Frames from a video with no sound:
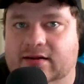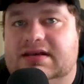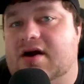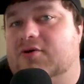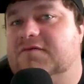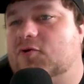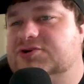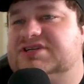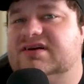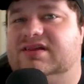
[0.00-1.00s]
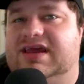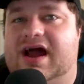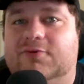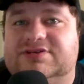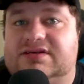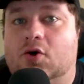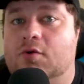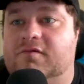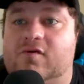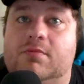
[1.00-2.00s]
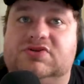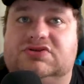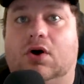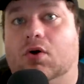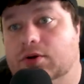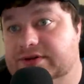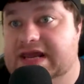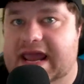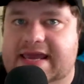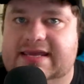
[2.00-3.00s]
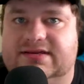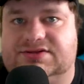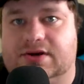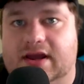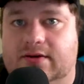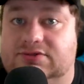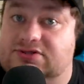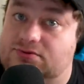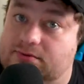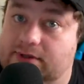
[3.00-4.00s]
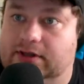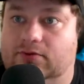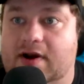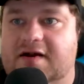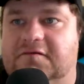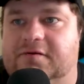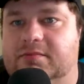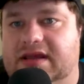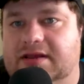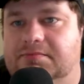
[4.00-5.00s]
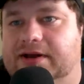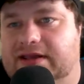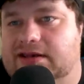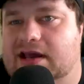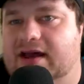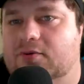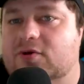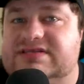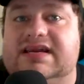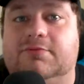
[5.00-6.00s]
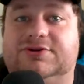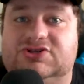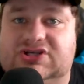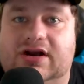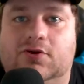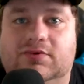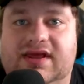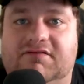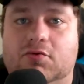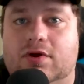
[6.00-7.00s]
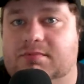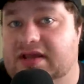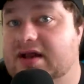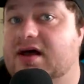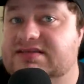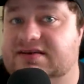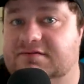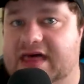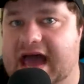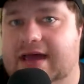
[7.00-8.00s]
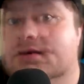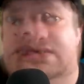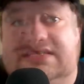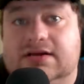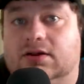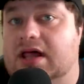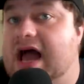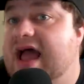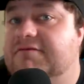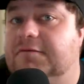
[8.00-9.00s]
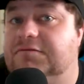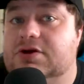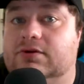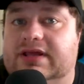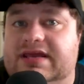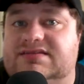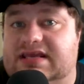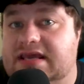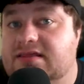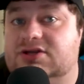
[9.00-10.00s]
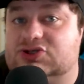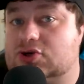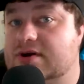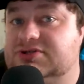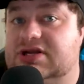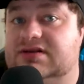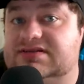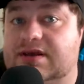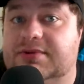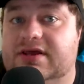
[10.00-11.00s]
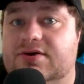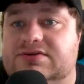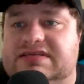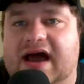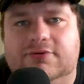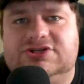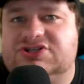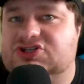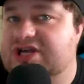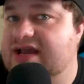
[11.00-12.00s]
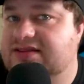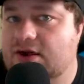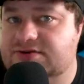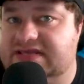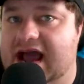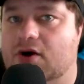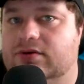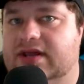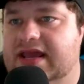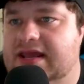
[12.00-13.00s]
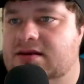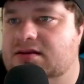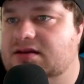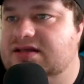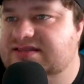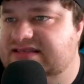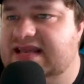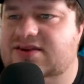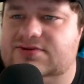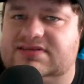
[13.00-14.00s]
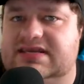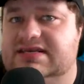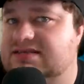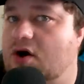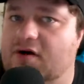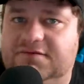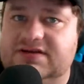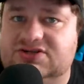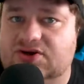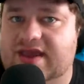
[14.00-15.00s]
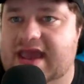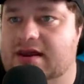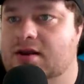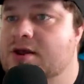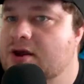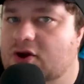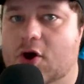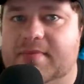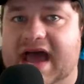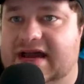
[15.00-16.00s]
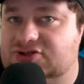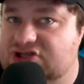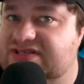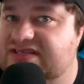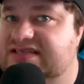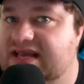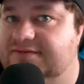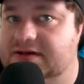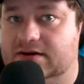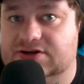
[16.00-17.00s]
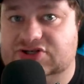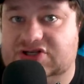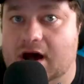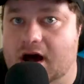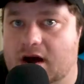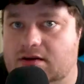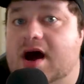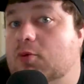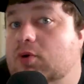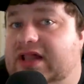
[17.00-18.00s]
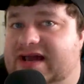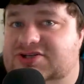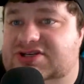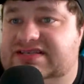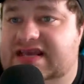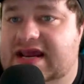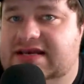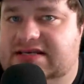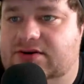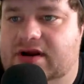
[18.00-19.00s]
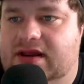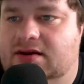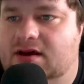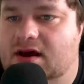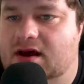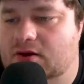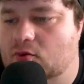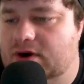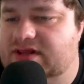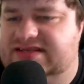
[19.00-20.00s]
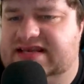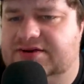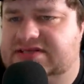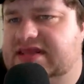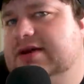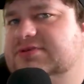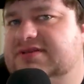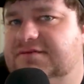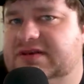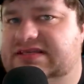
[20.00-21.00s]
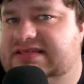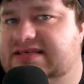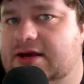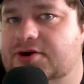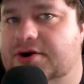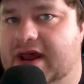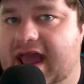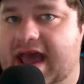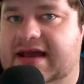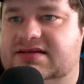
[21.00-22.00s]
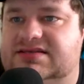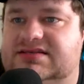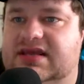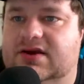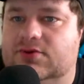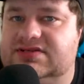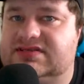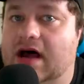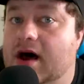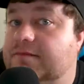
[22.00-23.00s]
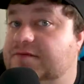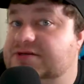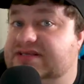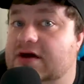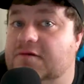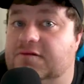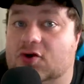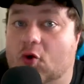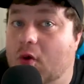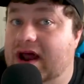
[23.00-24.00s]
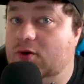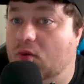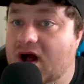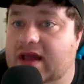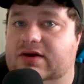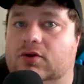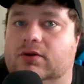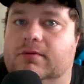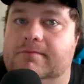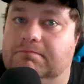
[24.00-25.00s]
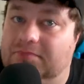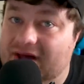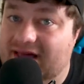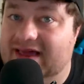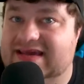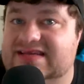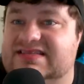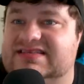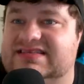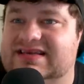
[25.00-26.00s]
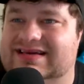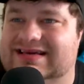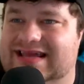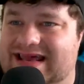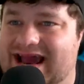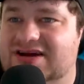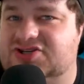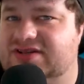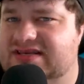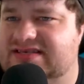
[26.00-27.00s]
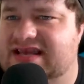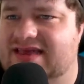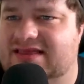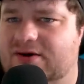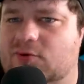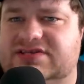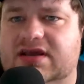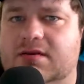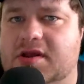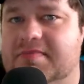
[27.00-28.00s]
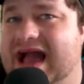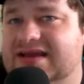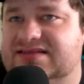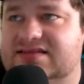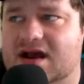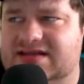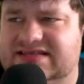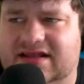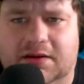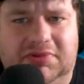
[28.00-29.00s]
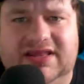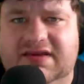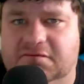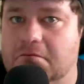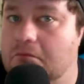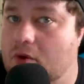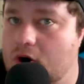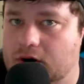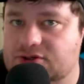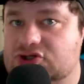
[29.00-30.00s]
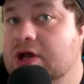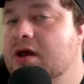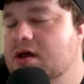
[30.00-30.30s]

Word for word: Now, unfortunately, I wasn't home for almost all day yesterday, which is really rare for me, but I wasn't able to share it with everyone because of that. Still, I have a few links in the description to some of those. I would just check those out and continuously, as often as you can, go back just to see if they're in stock. I will actually say during one of the sales, I think it was the 5600X, it was up for sale for quite a while, but it actually said that it wasn't going to be back in stock until, I believe, March.